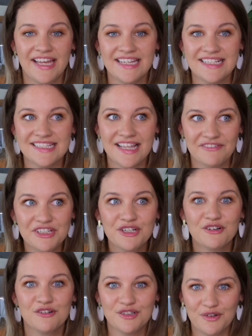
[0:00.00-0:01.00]
a
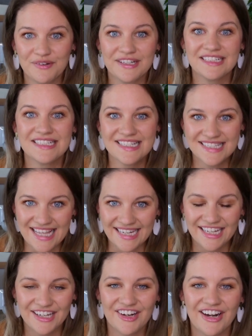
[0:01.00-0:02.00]
7-year-old going into
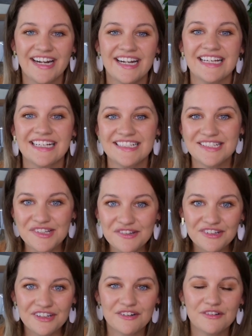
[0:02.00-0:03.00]
2nd grade and a
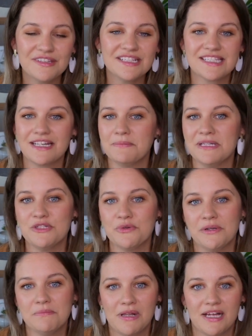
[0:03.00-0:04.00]
2-year-old that's going to be
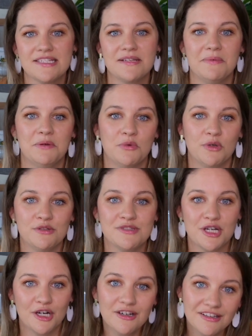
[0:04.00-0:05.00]
doing Blossom and Roots
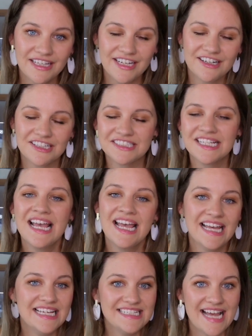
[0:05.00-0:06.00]
early years
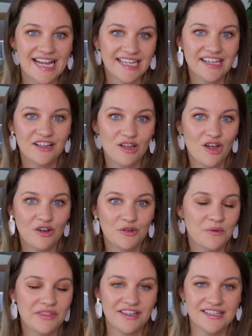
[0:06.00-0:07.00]
and tagging along
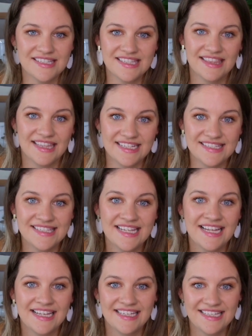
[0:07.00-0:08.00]
with us this
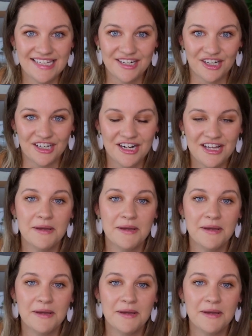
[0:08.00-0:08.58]
year.